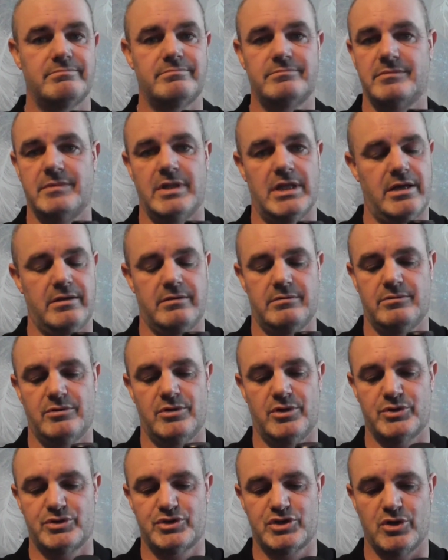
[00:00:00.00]
No,
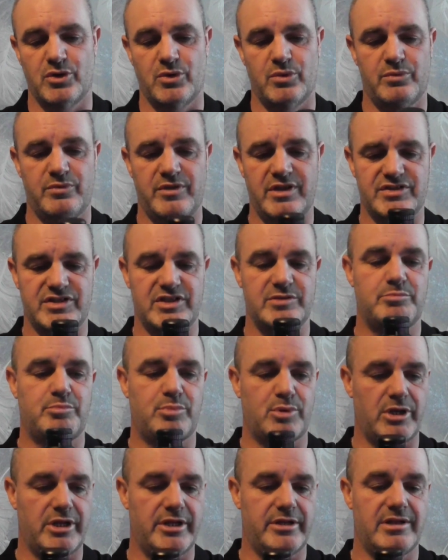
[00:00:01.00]
not at all. This is
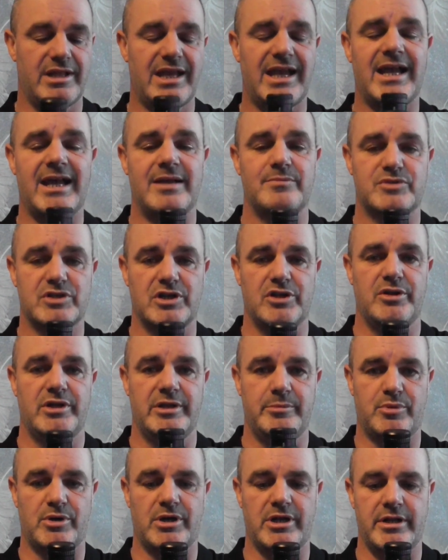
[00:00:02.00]
brilliant, absolutely
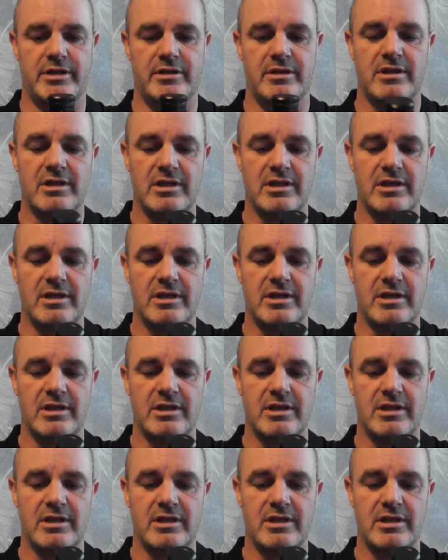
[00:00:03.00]
brilliant.